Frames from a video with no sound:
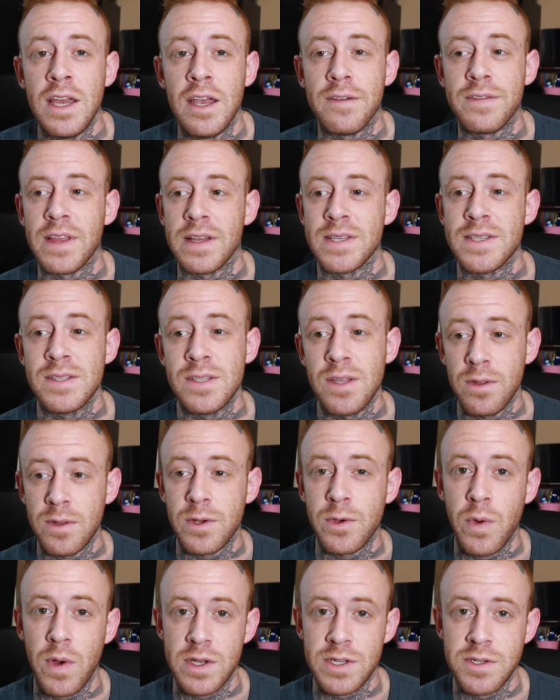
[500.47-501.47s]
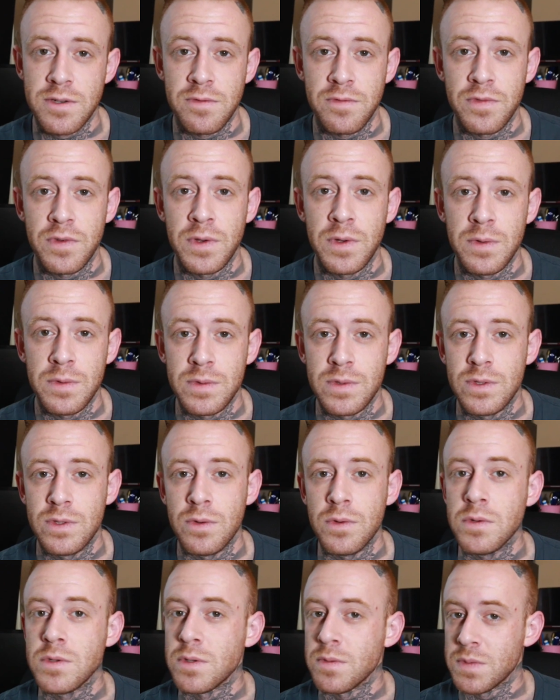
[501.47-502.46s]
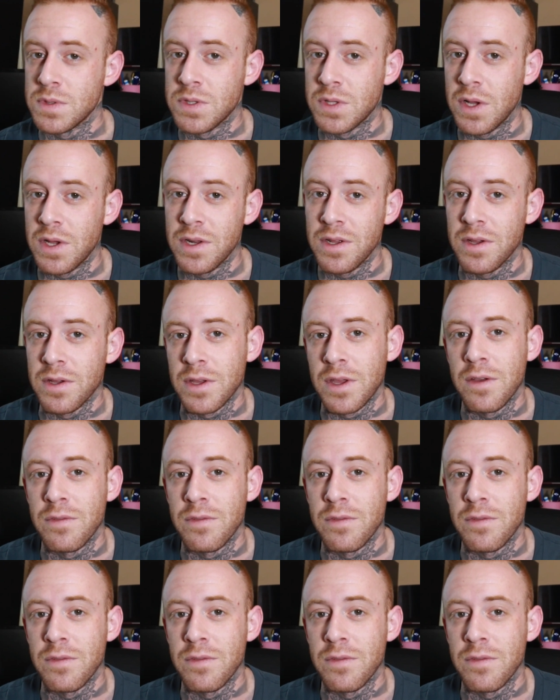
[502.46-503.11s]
if that's still a question for you, do some studying.